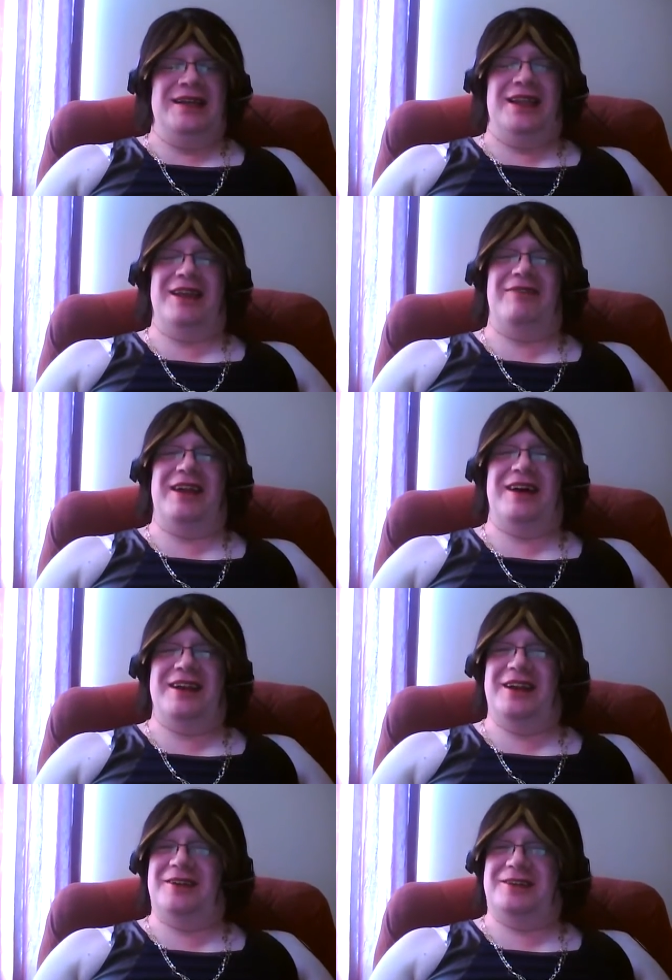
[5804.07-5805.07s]
leaving
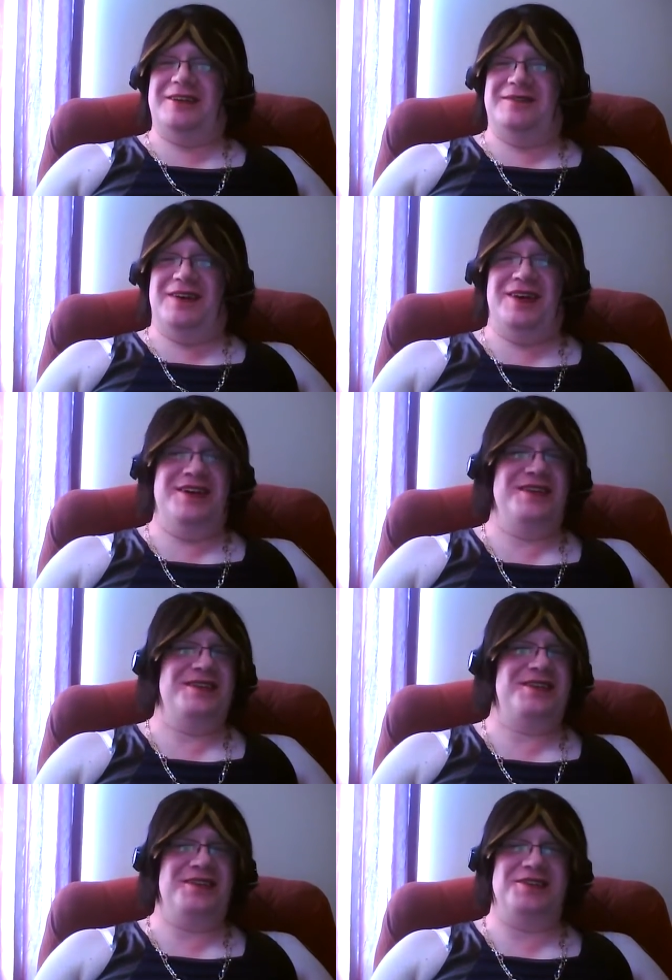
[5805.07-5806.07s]
on a note of
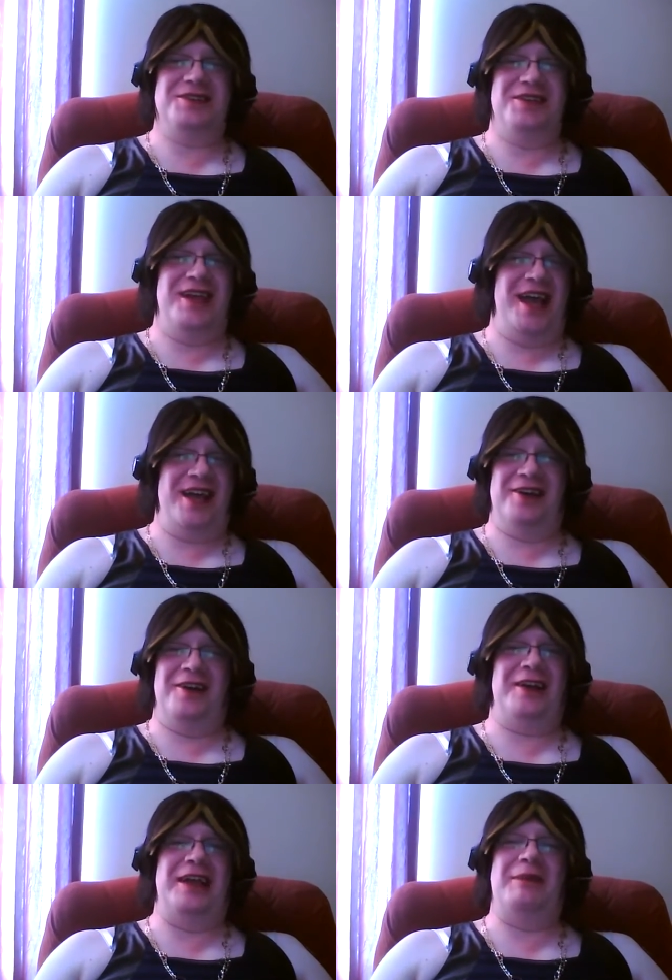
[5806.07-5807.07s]
social
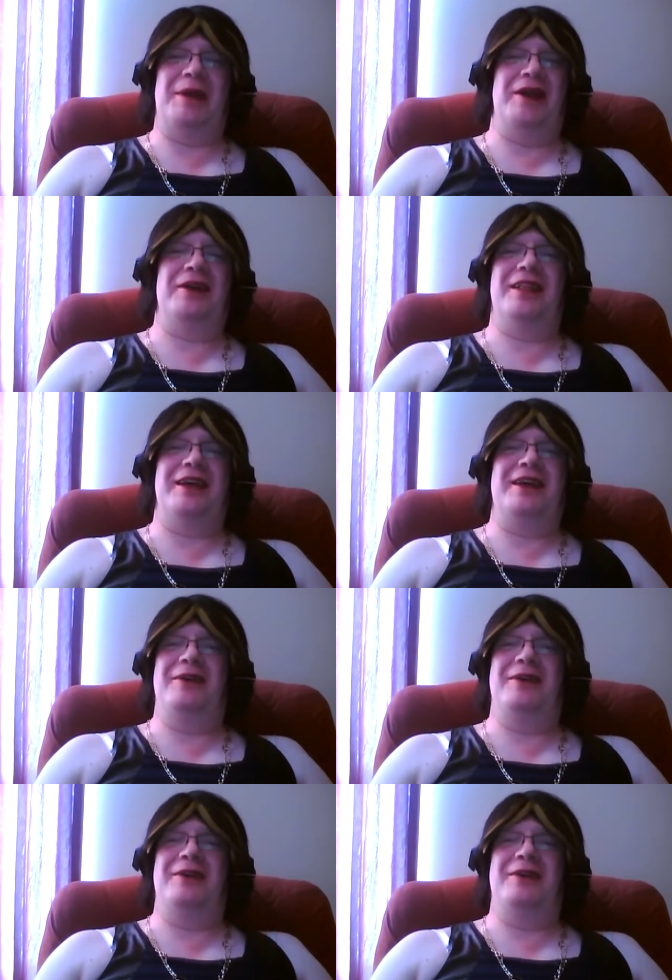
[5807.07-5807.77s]
anarchy, apparently.